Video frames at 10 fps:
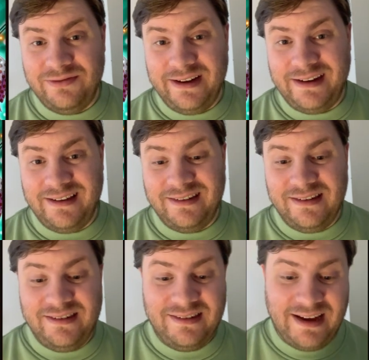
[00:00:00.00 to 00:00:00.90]
why this
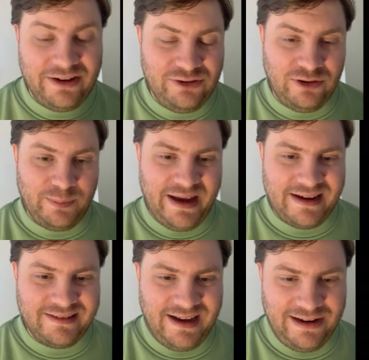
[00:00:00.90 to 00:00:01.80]
schedule
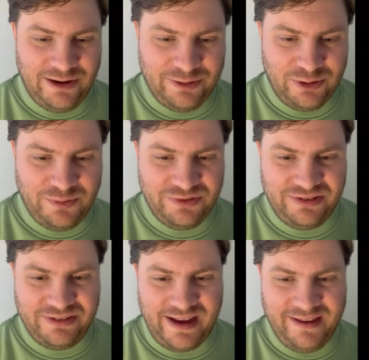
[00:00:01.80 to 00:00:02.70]
makes a lot of
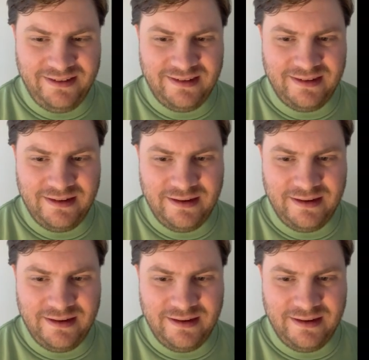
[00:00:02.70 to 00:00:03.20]
sense.